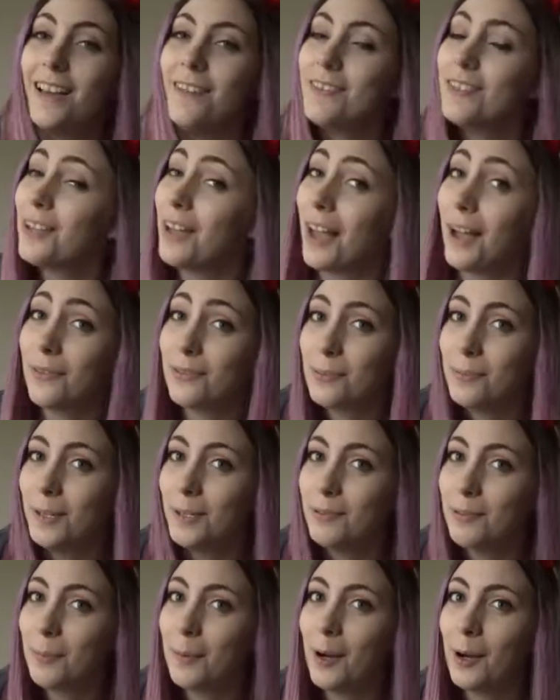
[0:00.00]
You don't have to
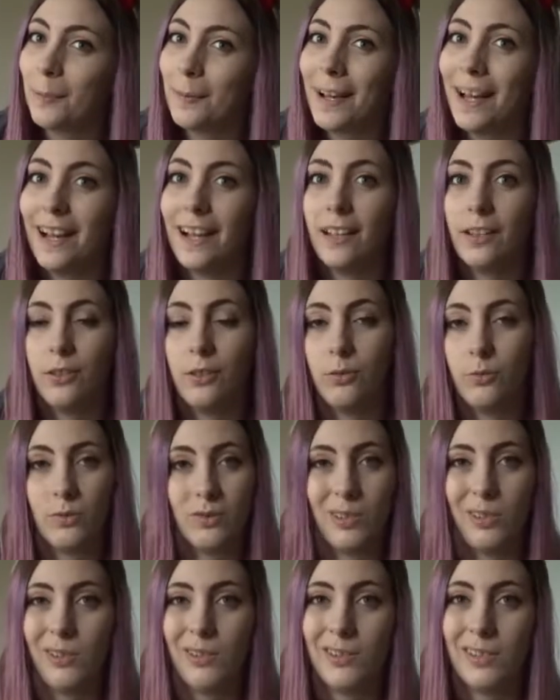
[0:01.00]
pay for a park bag. You can
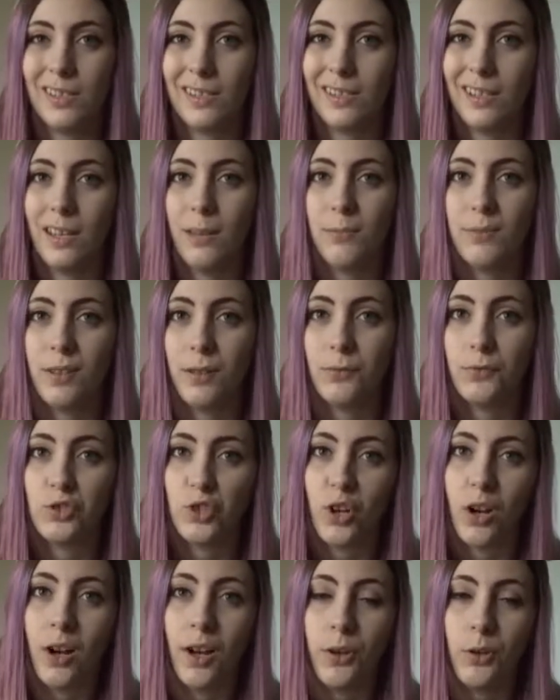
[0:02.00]
also use this to keep stuff
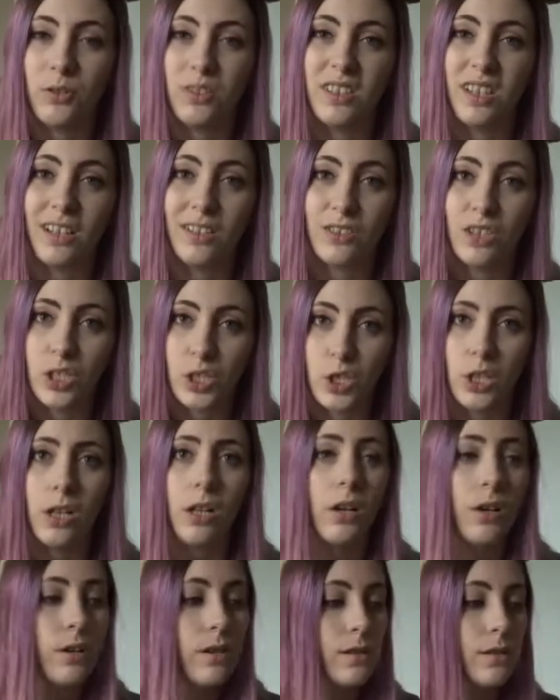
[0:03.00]
dry or to take a change of
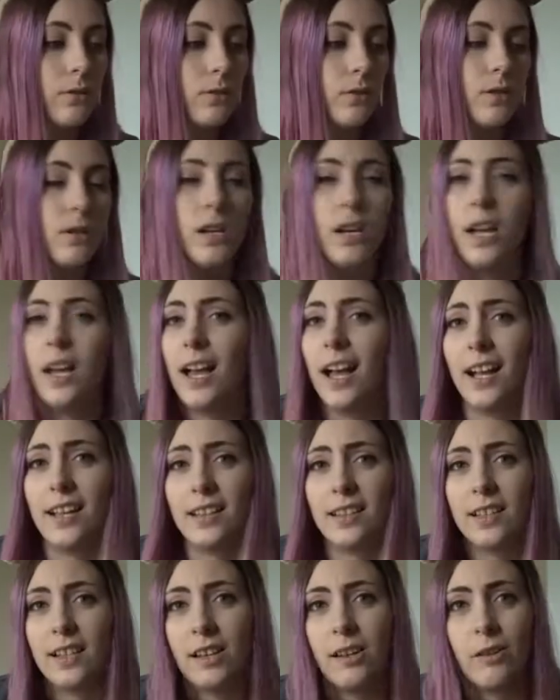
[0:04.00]
clothes or
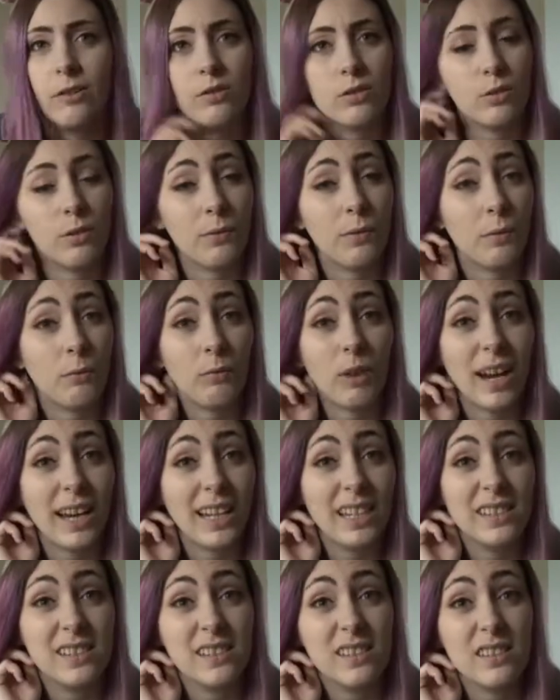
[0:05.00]
anything else, or if it
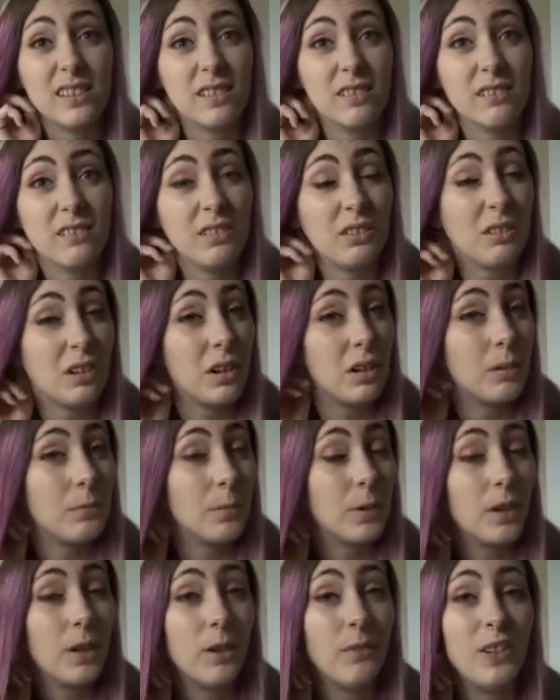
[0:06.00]
rains, you can
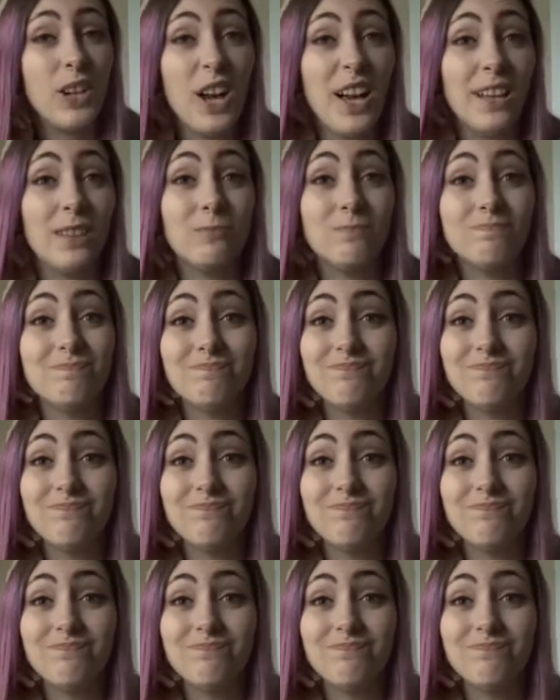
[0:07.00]
put it over your head.